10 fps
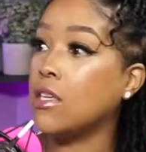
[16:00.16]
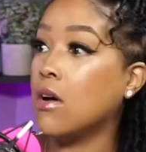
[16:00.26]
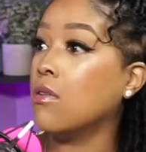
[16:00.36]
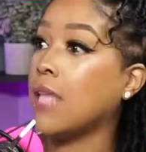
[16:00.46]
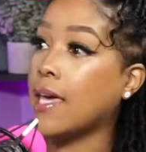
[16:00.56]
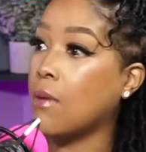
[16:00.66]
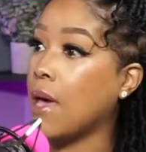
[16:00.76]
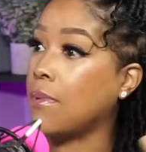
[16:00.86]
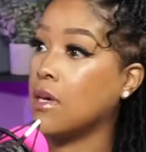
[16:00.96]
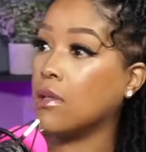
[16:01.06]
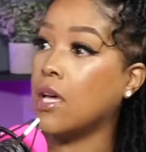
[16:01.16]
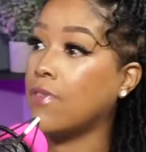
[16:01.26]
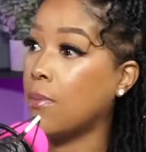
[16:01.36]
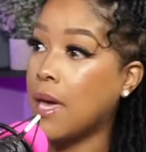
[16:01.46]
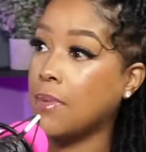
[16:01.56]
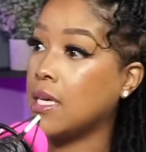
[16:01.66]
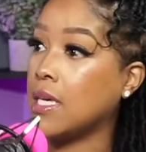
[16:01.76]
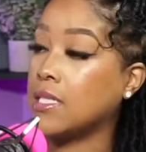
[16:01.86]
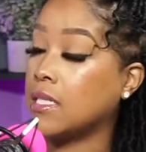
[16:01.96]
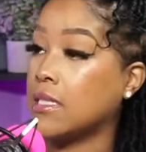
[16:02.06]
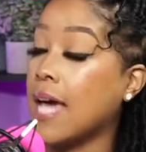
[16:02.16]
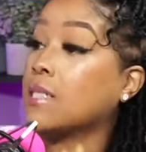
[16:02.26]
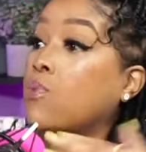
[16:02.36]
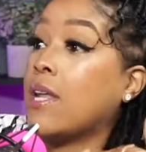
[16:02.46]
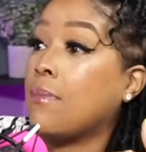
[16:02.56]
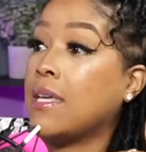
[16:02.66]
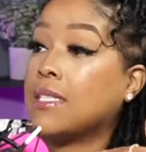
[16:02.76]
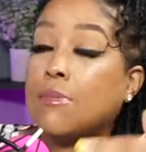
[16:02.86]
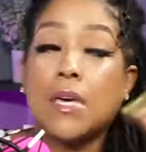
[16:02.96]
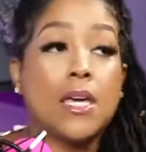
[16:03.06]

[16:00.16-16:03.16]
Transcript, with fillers: you don't like your baby, you don't love your baby. It's that's what it meant to me. Let it